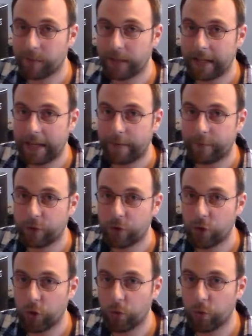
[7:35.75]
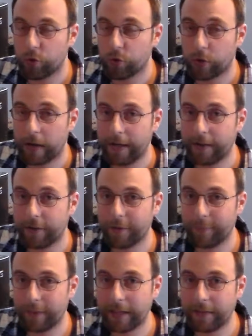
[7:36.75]
I'm going to have to try and
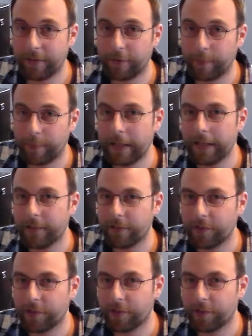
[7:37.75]
unbend the pins.